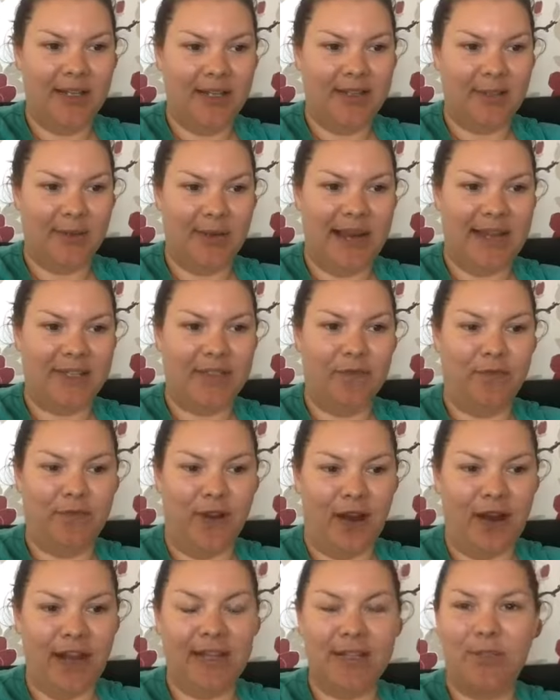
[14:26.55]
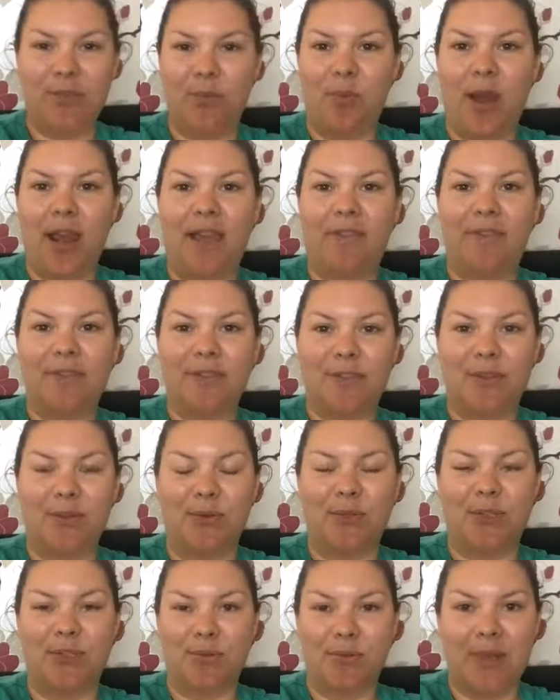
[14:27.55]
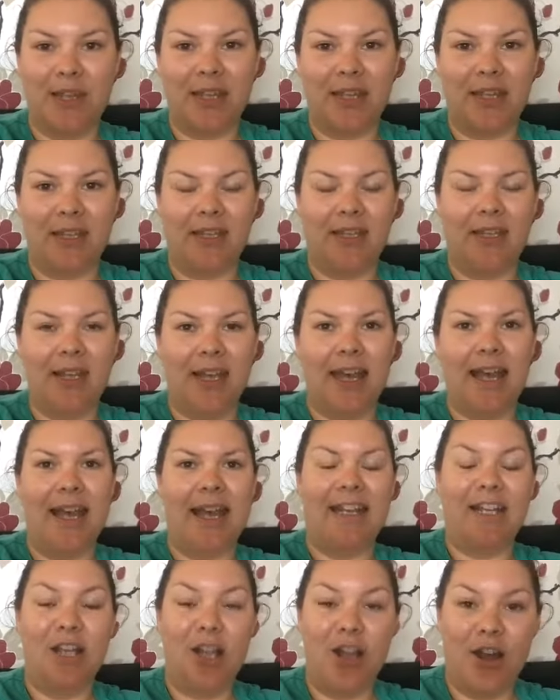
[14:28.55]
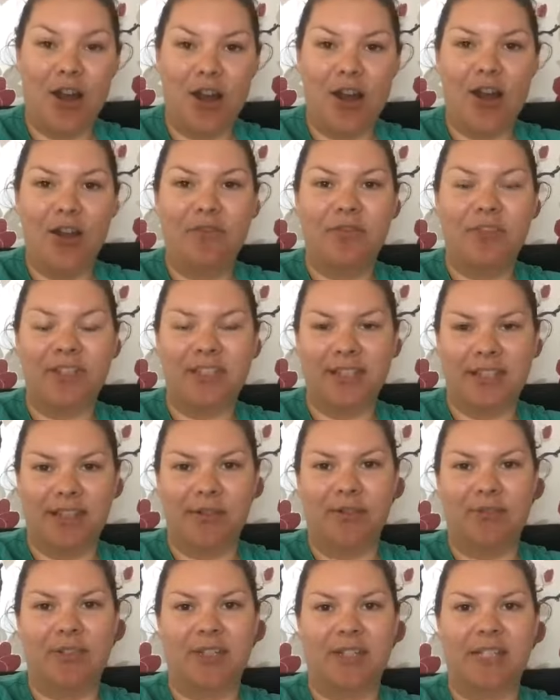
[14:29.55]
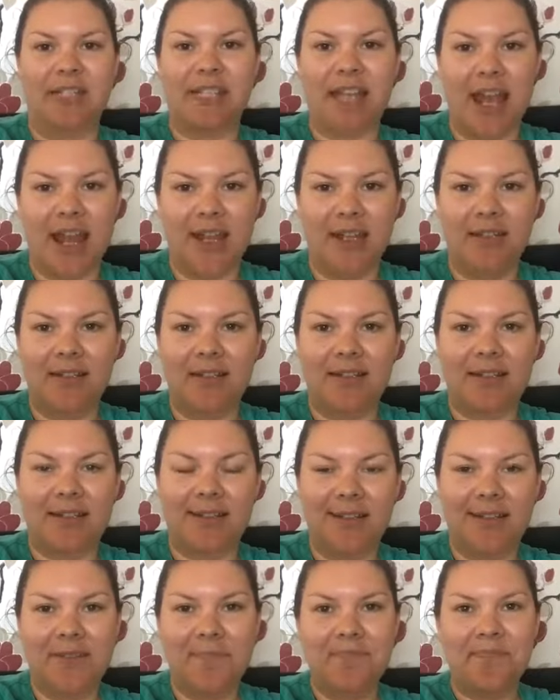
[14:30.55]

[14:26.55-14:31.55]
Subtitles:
So I had to find a way that suited me and learn the skills that it takes.